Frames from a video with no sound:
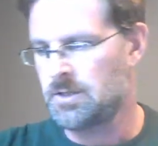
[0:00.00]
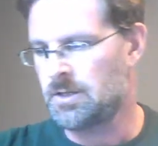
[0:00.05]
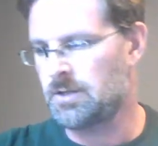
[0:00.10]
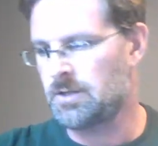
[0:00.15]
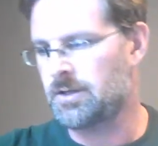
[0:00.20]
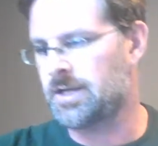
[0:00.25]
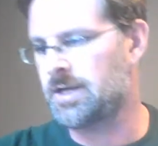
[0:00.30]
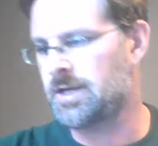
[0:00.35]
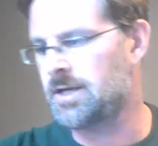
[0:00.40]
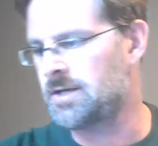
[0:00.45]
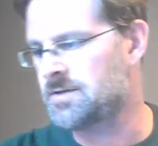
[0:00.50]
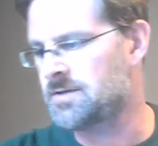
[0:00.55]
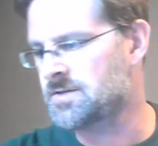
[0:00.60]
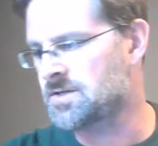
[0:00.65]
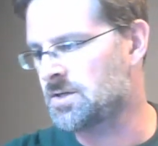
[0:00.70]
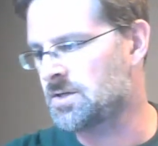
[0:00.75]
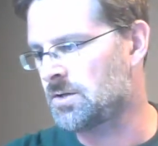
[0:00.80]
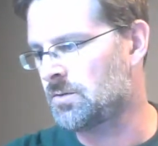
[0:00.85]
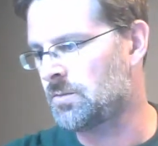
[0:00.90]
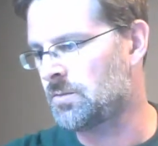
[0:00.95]
Okay,
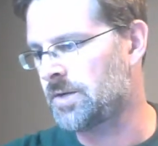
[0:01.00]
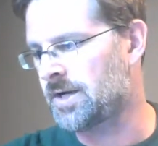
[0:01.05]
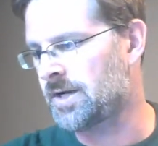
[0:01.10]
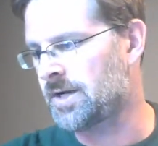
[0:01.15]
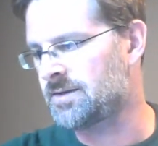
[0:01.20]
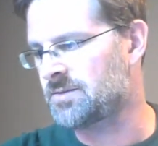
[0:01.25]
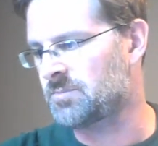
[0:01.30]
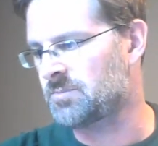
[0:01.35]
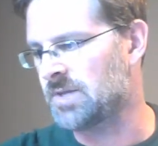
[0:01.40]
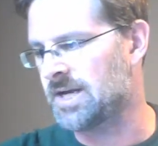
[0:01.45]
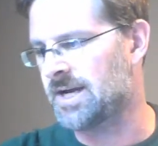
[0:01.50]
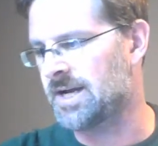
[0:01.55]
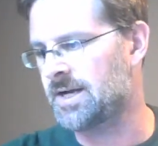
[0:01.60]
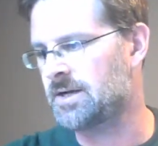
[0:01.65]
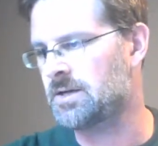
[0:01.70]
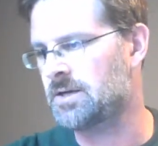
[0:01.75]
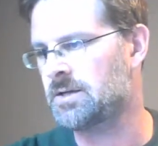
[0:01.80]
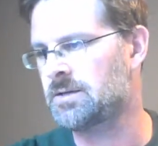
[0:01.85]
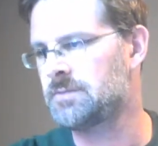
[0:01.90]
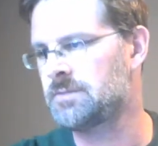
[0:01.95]
so we got the
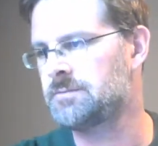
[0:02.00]
black.